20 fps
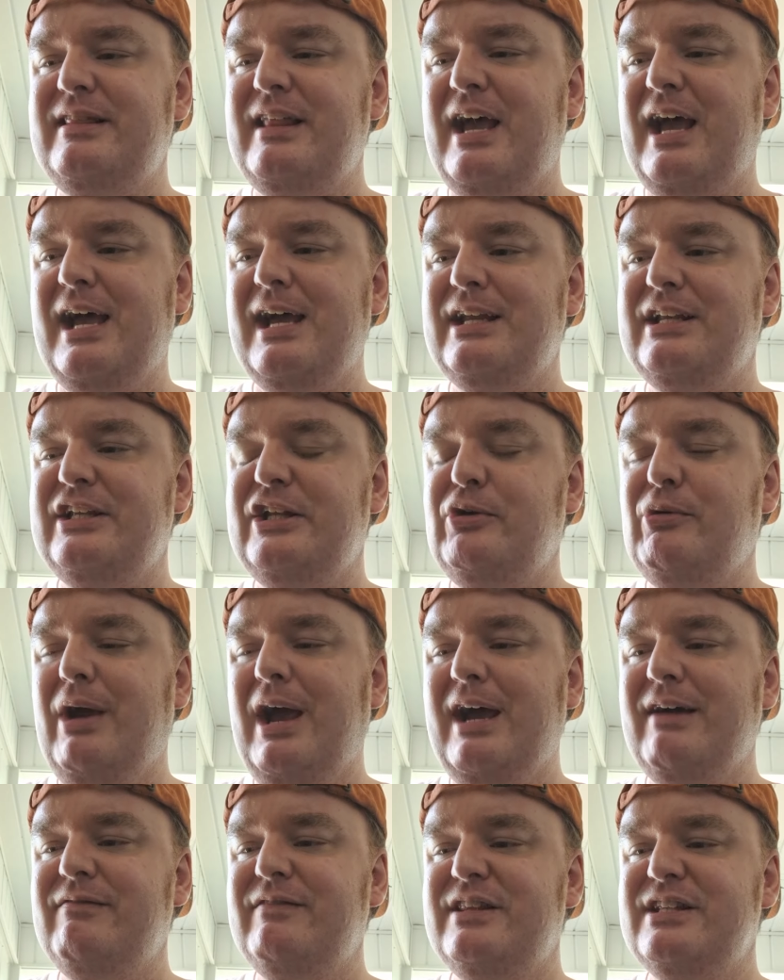that you
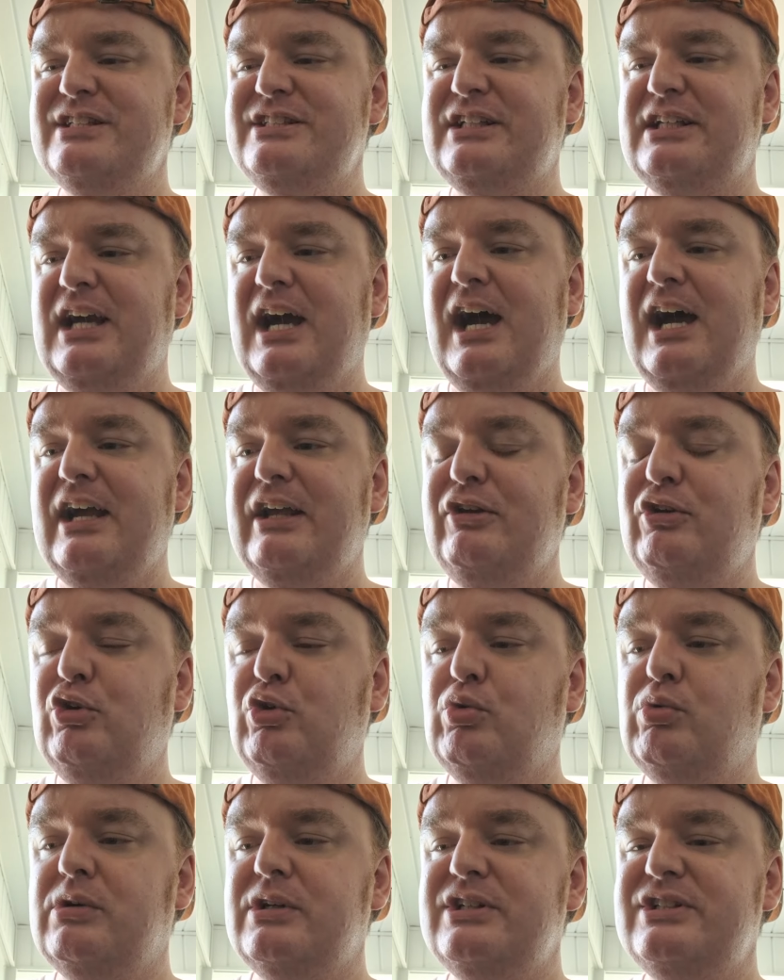have this guy
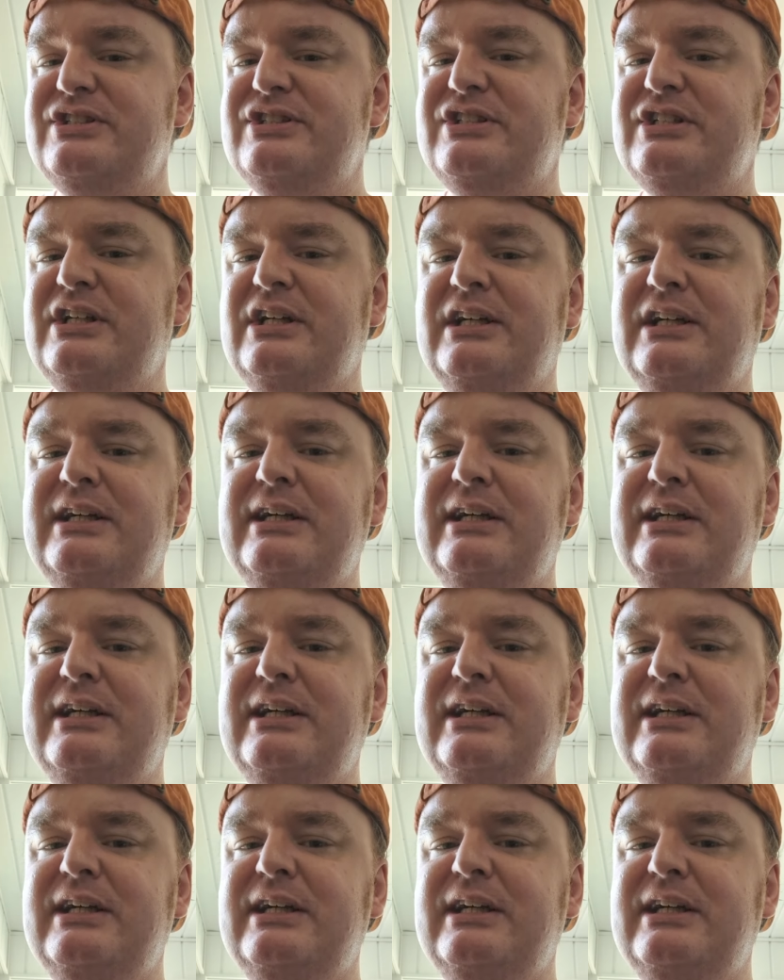who was